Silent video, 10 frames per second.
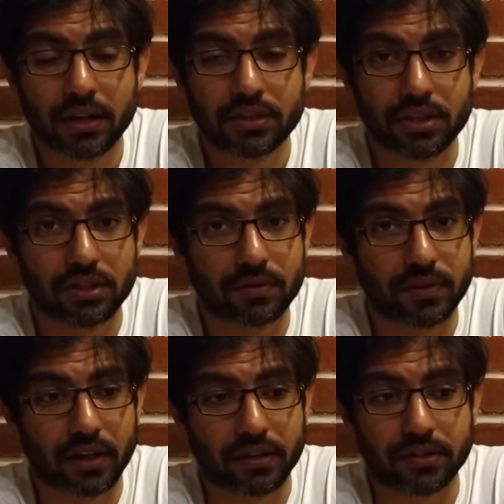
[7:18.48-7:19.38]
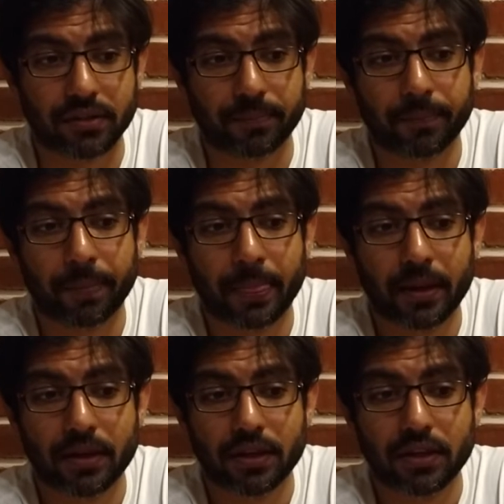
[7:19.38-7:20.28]
change of direction.
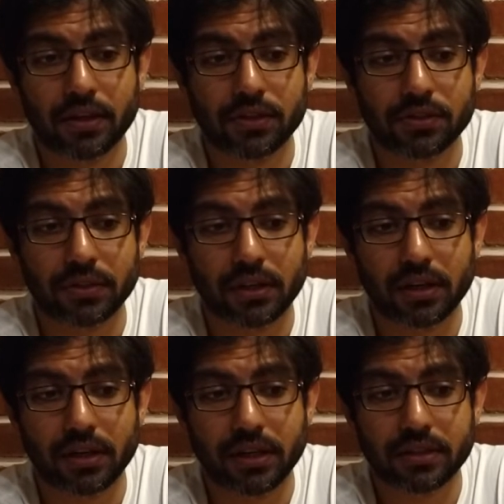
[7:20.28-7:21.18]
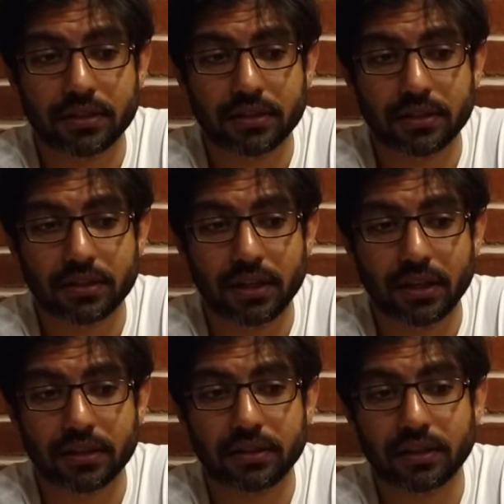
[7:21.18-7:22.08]
So there are links
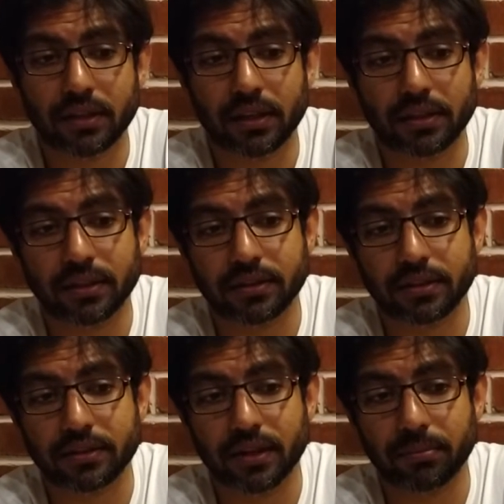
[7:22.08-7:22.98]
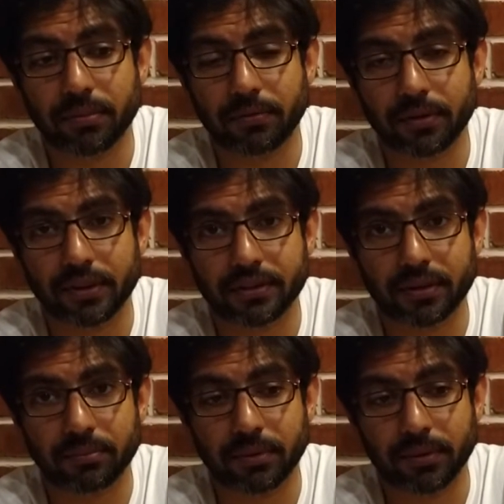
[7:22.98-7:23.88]
that, like this example, for
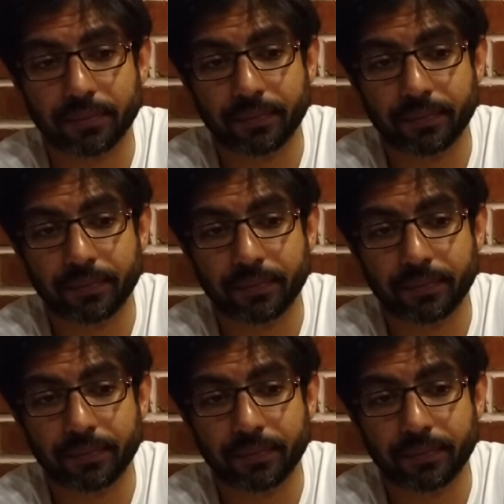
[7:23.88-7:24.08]
example,